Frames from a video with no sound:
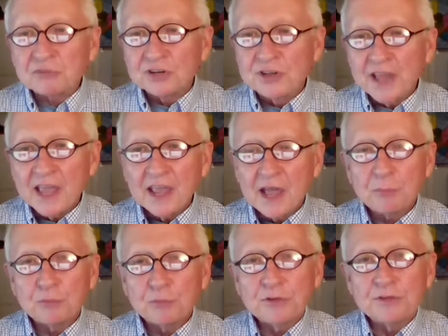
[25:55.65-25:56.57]
today
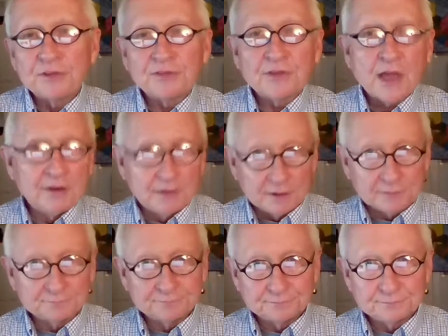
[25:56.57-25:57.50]
up with this idea.
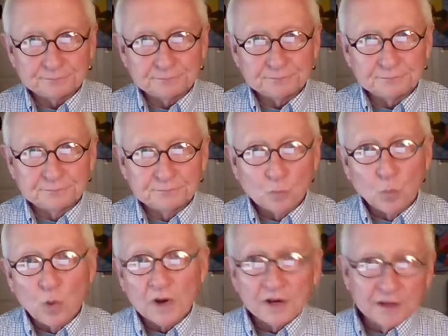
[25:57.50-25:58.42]

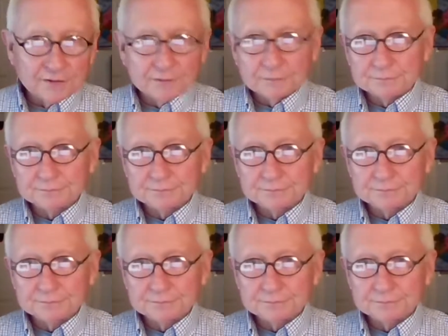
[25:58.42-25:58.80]
One is,